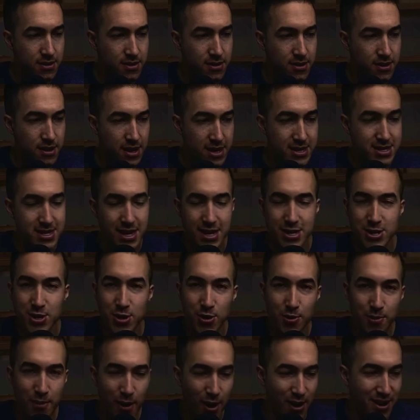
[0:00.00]

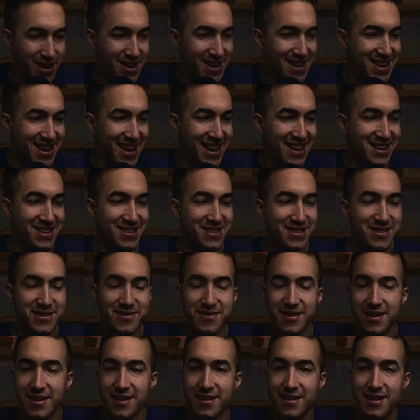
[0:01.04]
digital marketing a good
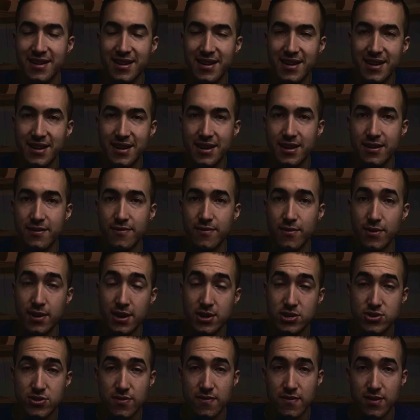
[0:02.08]
career for
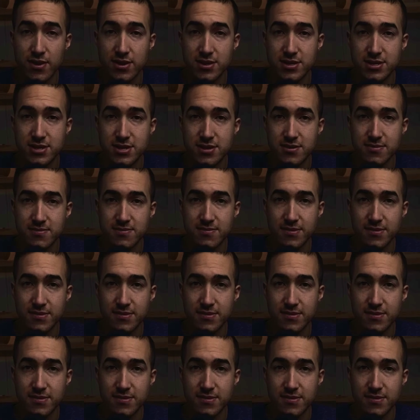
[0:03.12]
introverts?